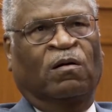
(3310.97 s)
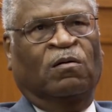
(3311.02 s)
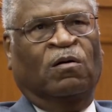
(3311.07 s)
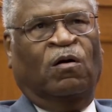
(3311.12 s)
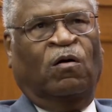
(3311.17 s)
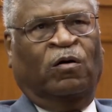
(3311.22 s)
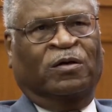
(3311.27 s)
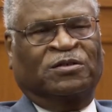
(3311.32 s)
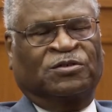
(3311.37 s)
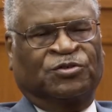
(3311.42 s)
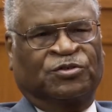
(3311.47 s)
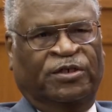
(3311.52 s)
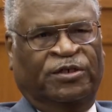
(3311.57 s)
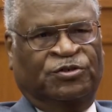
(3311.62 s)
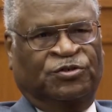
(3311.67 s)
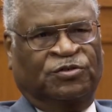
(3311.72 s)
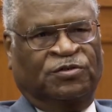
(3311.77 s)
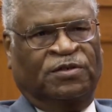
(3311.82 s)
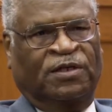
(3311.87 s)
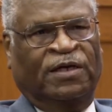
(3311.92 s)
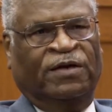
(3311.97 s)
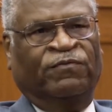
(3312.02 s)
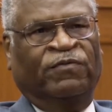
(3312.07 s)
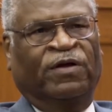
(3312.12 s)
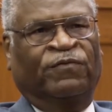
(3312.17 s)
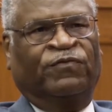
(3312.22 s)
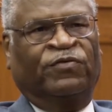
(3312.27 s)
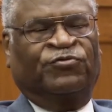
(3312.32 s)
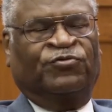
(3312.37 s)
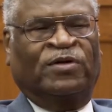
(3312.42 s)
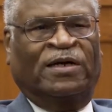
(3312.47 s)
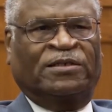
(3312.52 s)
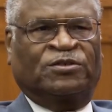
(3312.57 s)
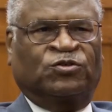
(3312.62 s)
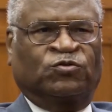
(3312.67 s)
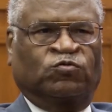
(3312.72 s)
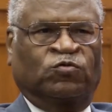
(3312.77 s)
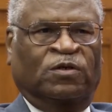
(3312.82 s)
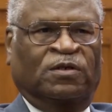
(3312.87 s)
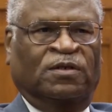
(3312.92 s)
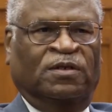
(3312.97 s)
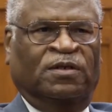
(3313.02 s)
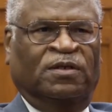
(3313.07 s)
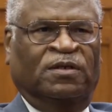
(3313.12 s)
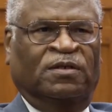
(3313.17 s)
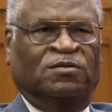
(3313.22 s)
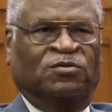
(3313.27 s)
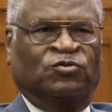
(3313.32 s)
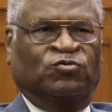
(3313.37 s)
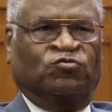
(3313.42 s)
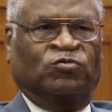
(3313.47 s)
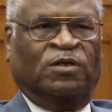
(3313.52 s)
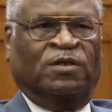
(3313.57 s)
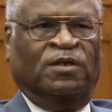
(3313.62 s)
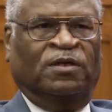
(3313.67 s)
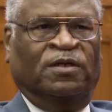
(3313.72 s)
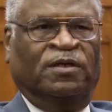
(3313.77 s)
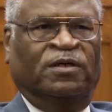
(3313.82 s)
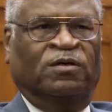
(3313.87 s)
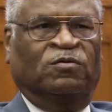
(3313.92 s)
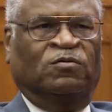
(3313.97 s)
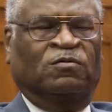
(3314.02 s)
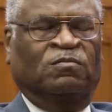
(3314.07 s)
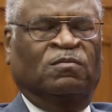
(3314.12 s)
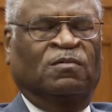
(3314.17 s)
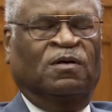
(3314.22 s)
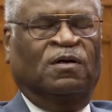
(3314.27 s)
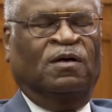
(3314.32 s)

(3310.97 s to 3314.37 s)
organizations, even if it's not strictly legal.